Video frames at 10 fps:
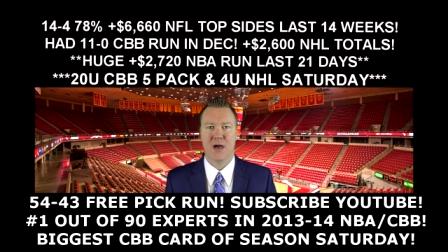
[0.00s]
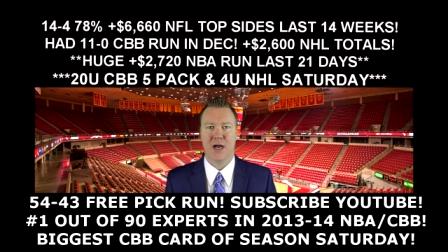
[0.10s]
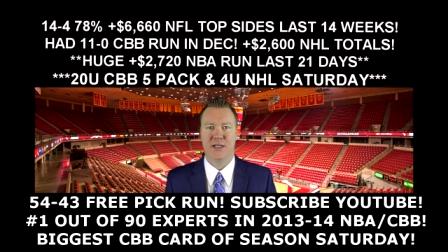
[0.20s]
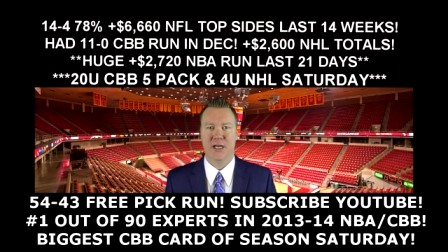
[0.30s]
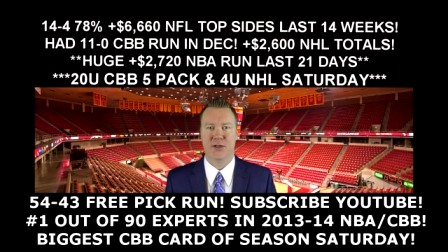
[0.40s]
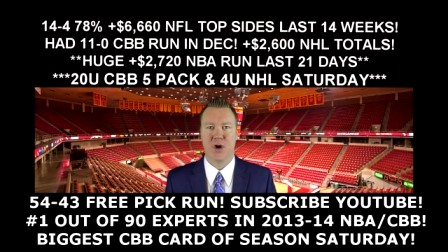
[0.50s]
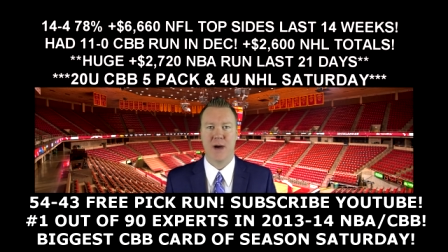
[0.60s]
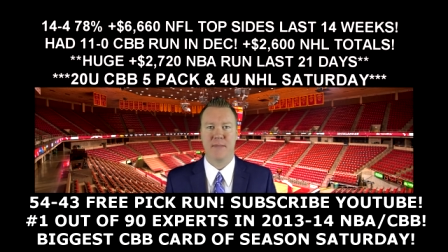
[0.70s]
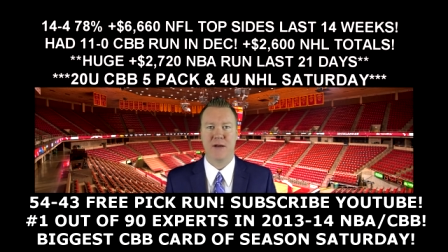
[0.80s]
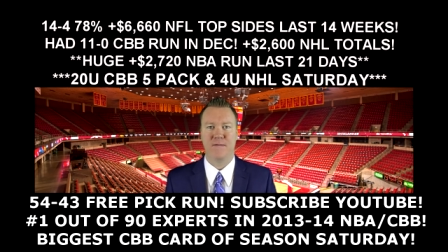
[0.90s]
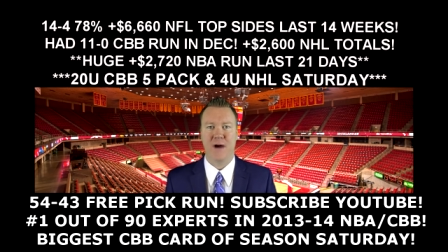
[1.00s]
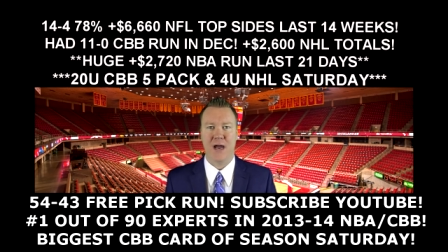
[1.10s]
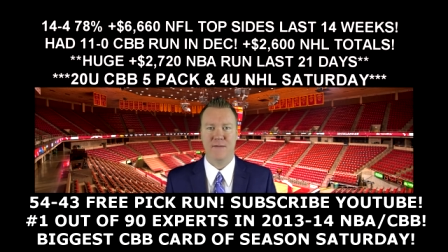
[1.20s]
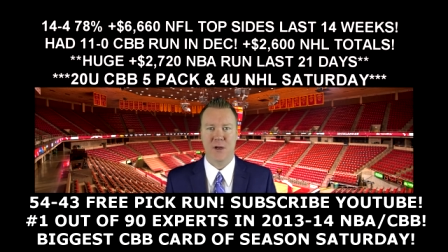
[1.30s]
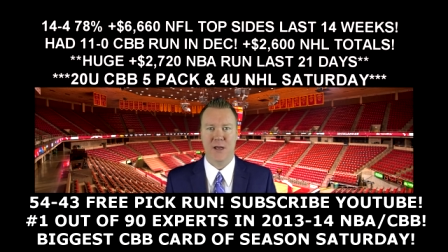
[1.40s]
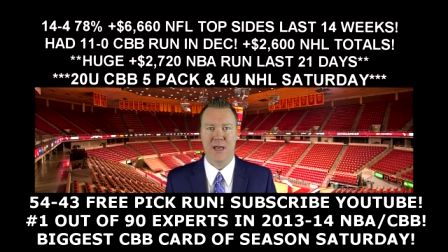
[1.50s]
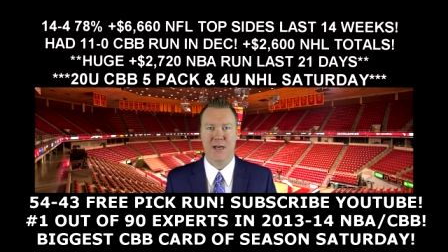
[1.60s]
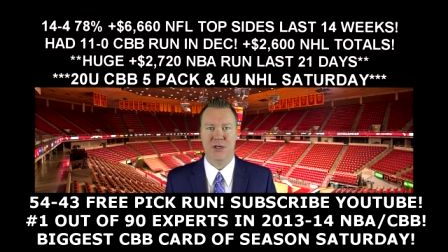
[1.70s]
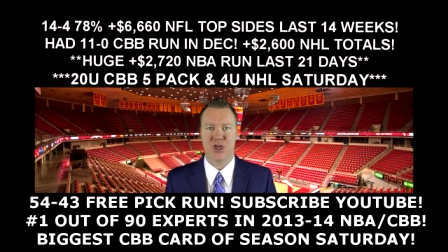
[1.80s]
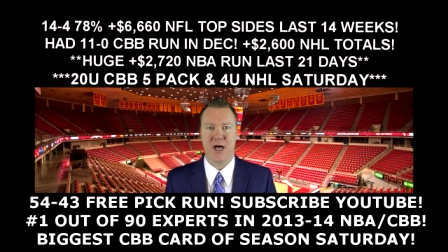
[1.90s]
I did drop my five-unit
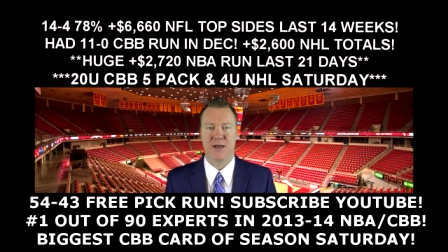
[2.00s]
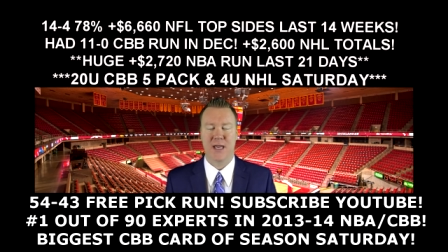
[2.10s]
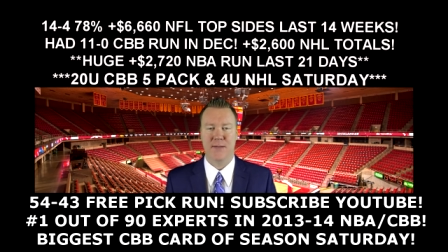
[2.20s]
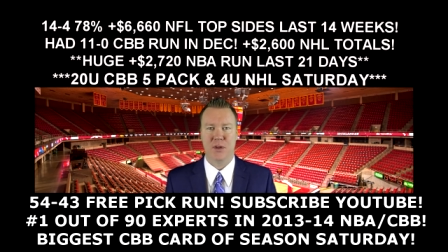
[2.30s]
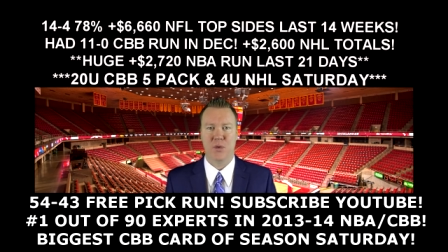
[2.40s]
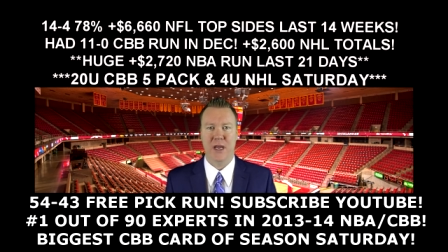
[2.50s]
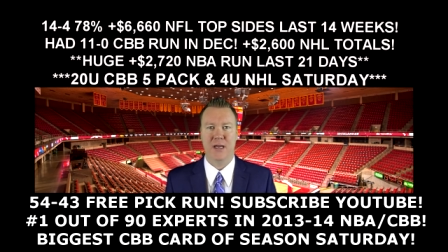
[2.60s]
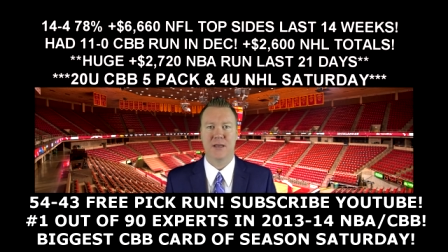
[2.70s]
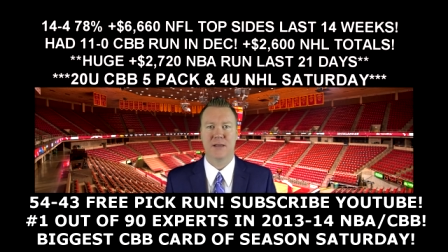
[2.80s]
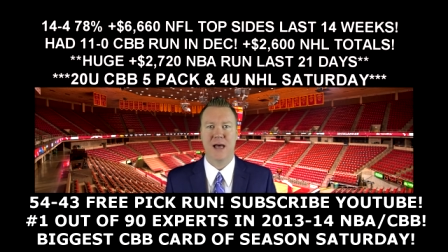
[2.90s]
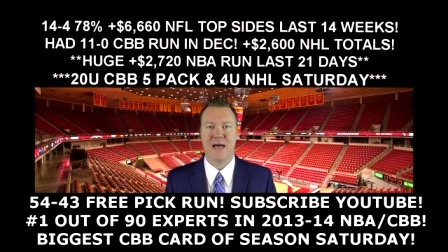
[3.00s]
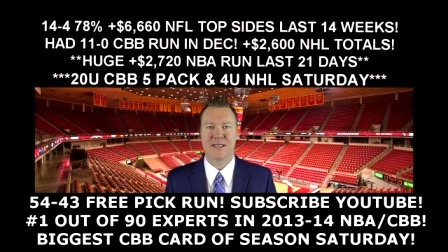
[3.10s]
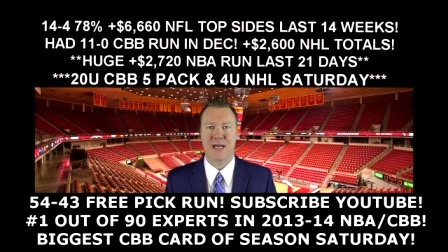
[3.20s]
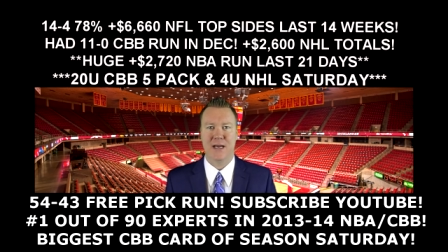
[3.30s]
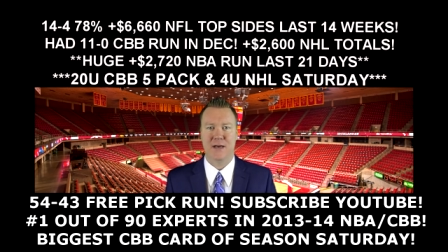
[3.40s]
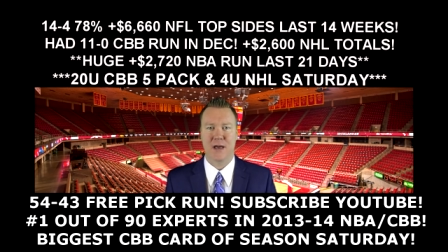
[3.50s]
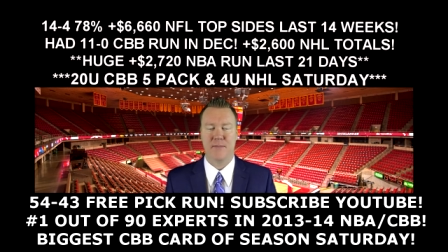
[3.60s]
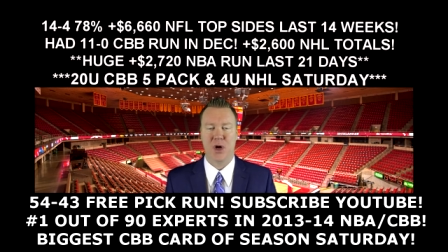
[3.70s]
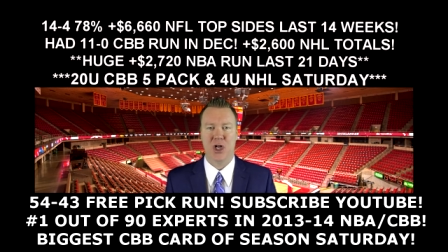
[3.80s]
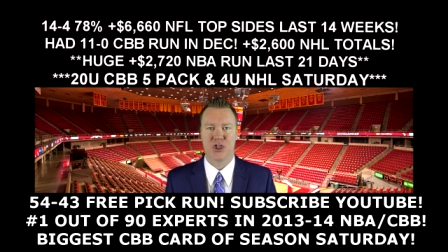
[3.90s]
NHL game of the week last night, and I
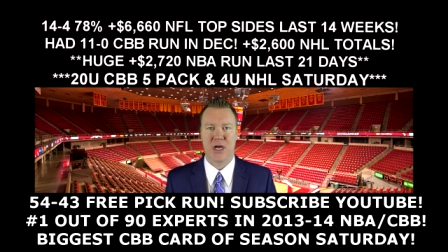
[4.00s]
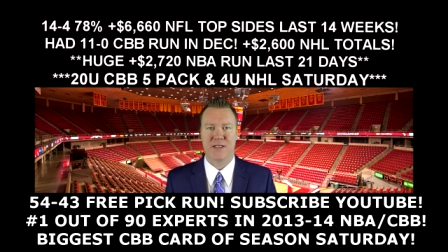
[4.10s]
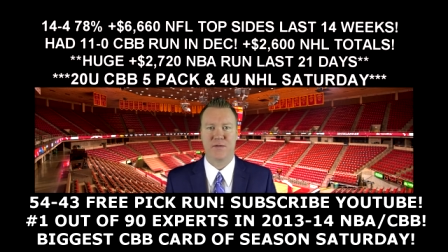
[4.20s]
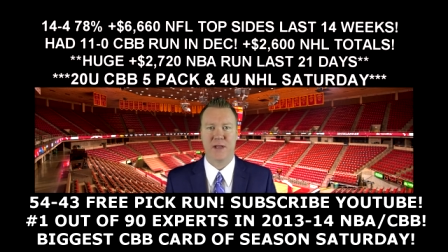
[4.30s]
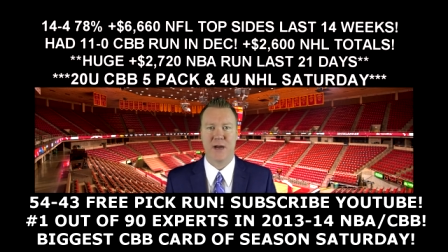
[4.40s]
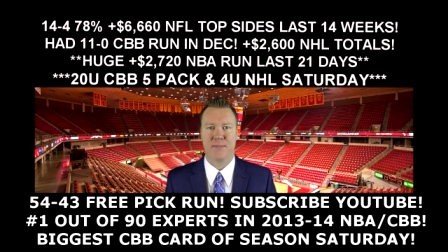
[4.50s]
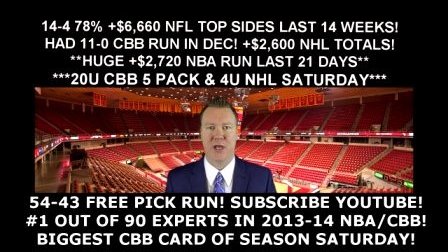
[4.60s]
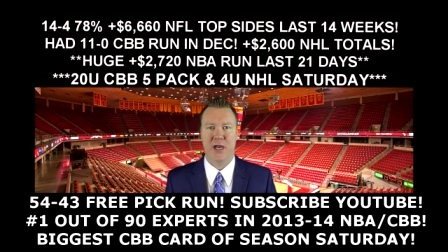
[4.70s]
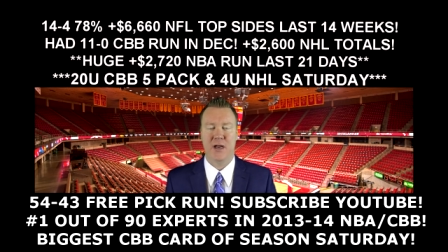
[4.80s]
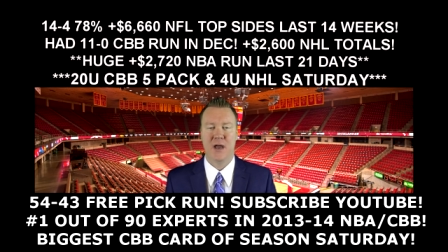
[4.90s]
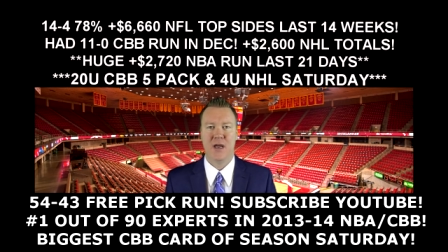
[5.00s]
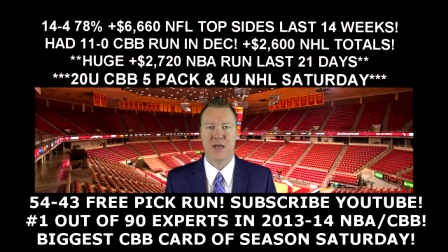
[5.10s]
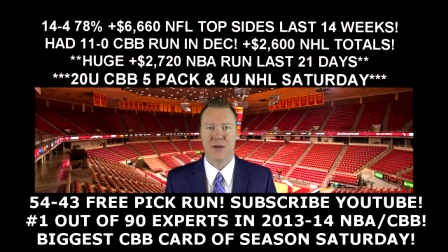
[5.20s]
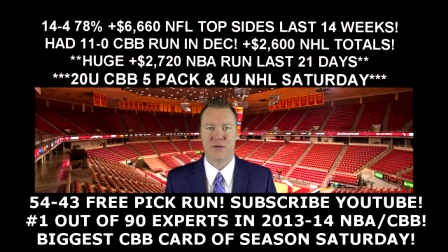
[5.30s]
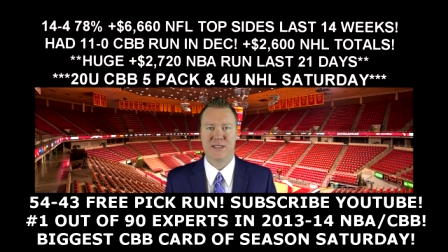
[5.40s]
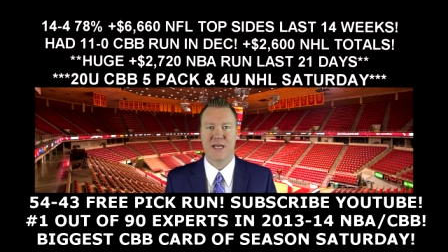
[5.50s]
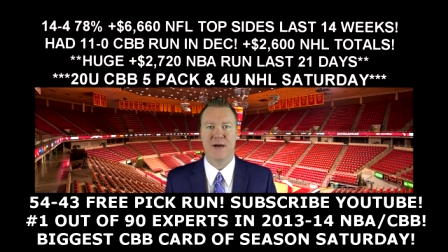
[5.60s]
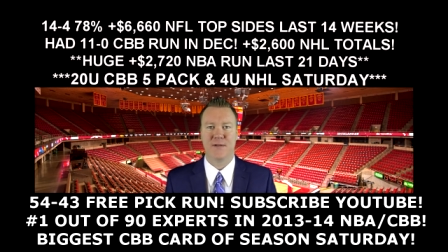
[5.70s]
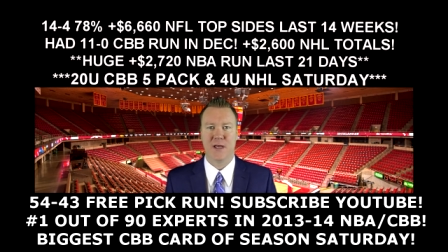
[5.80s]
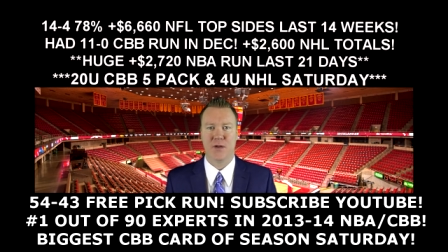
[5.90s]
apologize for that play. It was
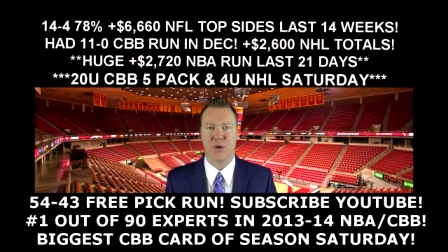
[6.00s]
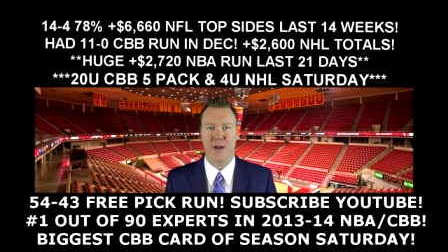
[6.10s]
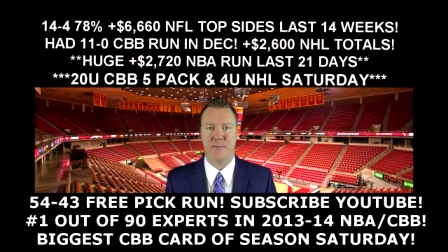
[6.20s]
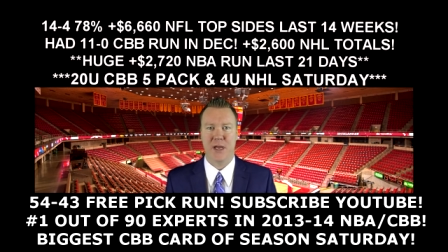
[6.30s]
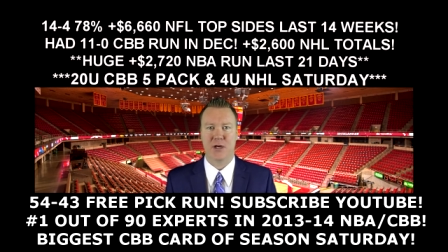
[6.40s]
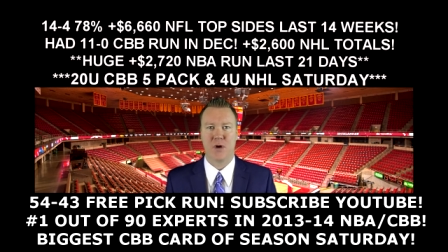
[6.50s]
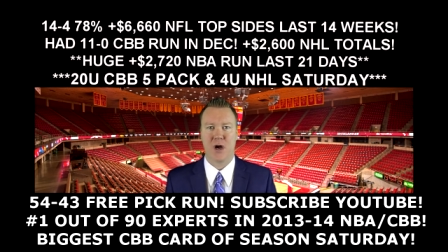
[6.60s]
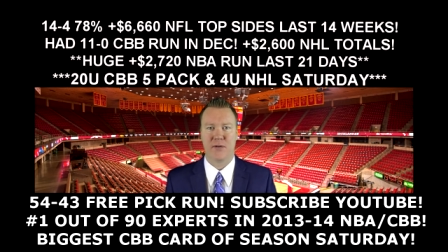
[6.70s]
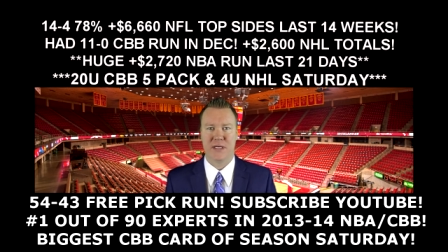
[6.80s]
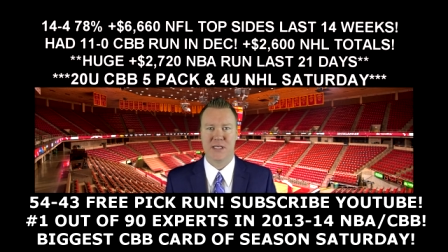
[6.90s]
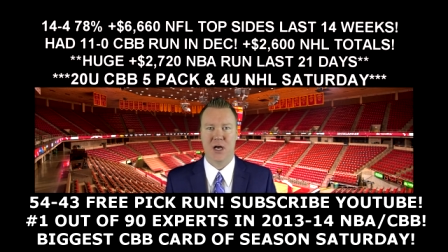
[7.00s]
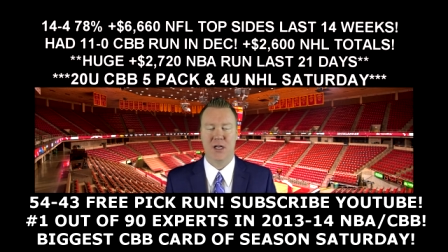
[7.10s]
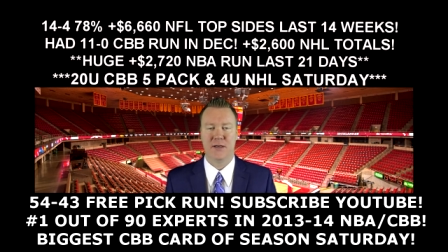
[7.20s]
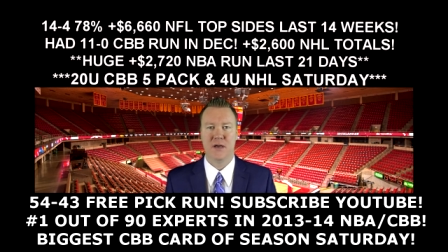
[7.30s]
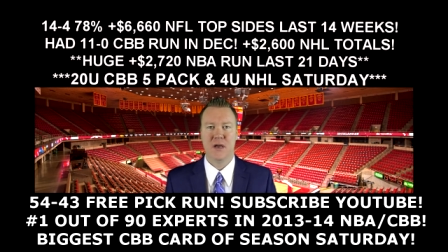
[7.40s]
definitely the right pick, wrong result.